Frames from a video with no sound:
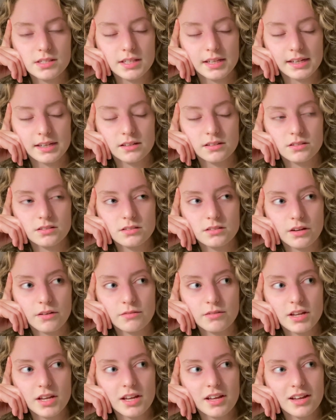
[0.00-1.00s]
think and stuff?
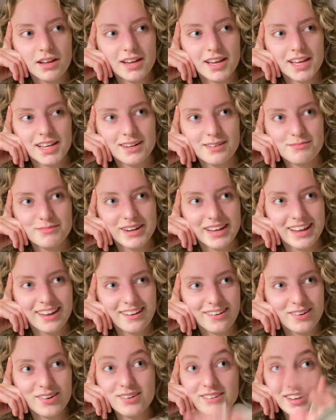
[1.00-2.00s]
And I'm
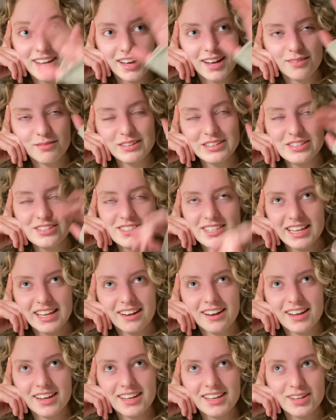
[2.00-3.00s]
like, oh yeah, we just think
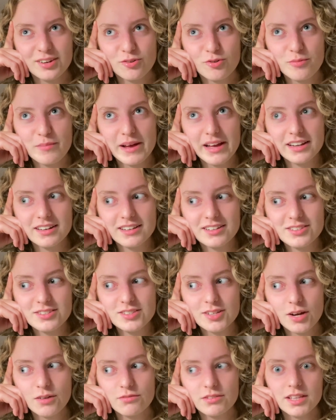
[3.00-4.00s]
like kill all men and
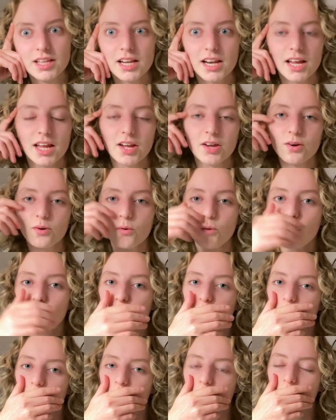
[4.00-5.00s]
stuff. And they're like,
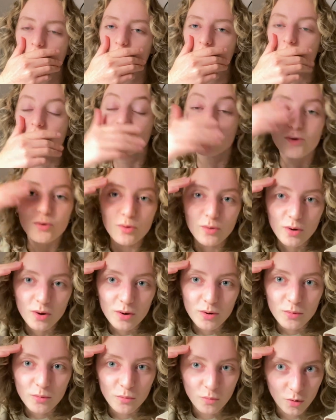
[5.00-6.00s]

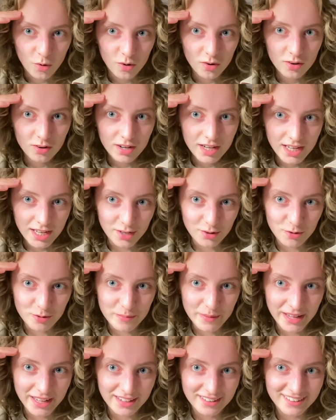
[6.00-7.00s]
what, kill all
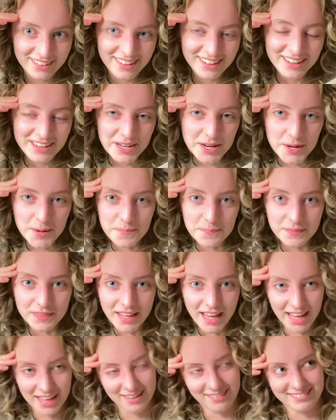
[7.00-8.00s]
men?
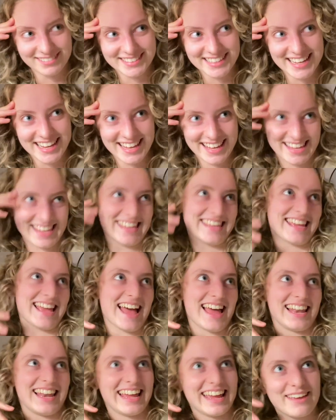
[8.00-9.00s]
And I was like,
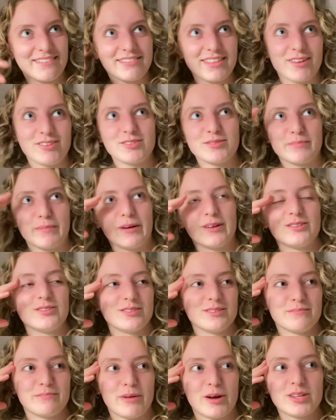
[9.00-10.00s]
yeah, like if there was
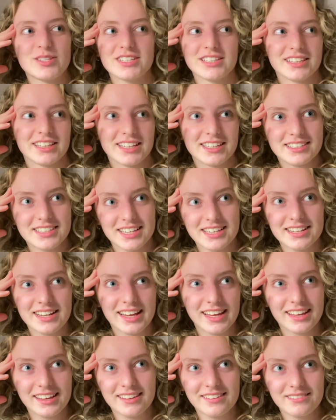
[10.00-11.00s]
a button that said
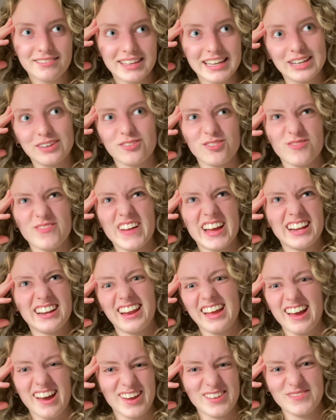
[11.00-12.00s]
like kill all men,
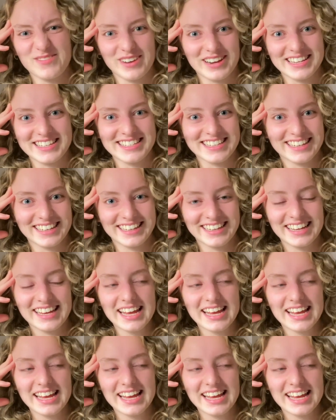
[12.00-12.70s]
like I'd press it.